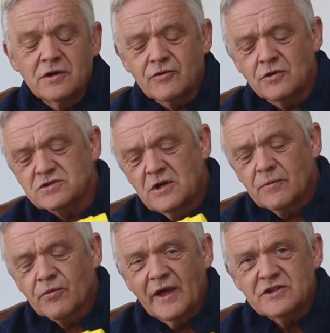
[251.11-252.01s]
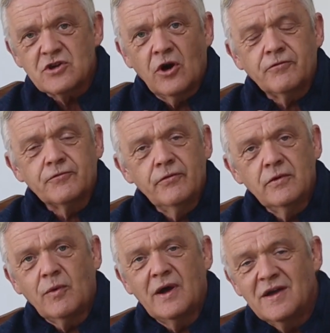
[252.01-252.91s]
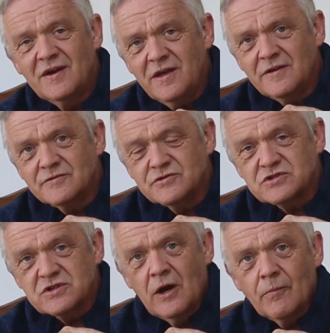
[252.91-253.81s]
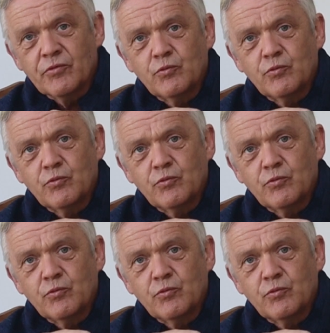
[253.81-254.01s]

And of course, that's often the way it is.